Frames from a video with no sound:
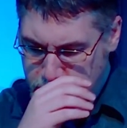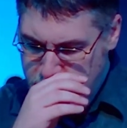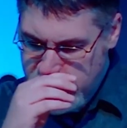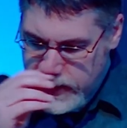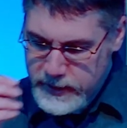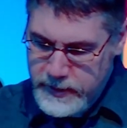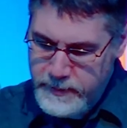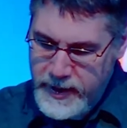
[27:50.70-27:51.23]

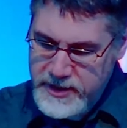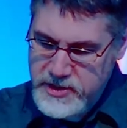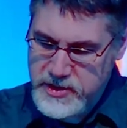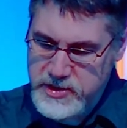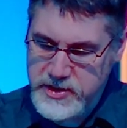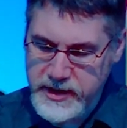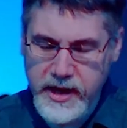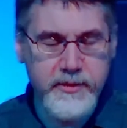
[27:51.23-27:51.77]
The message
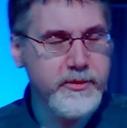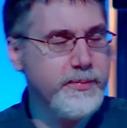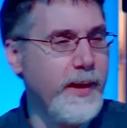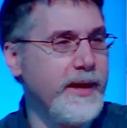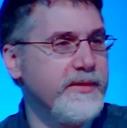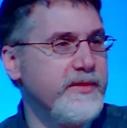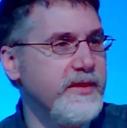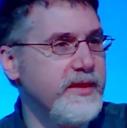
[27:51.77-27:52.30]
that comes back
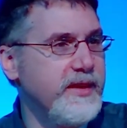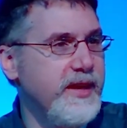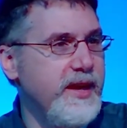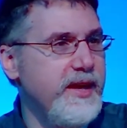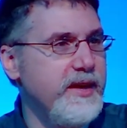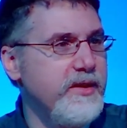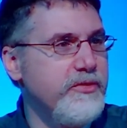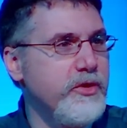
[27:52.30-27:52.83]
to the king,
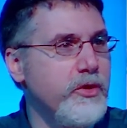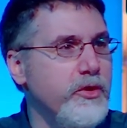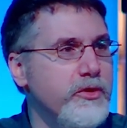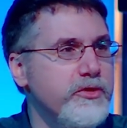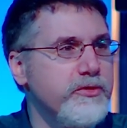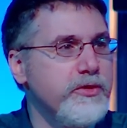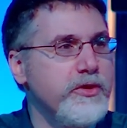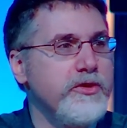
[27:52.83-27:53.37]
of course,
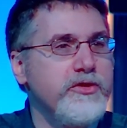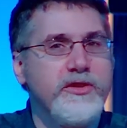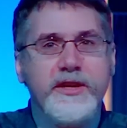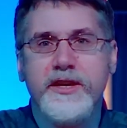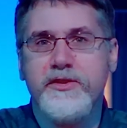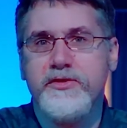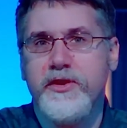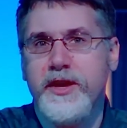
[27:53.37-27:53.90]
firstly is
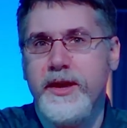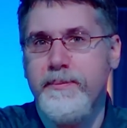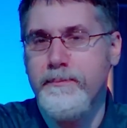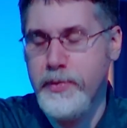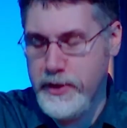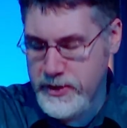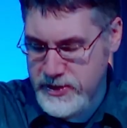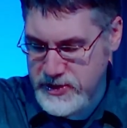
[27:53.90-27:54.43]
for him
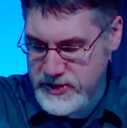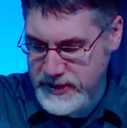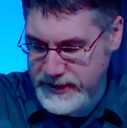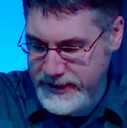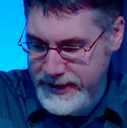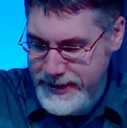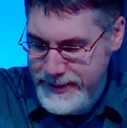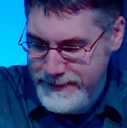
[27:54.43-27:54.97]

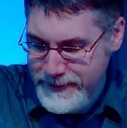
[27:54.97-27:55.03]
personally,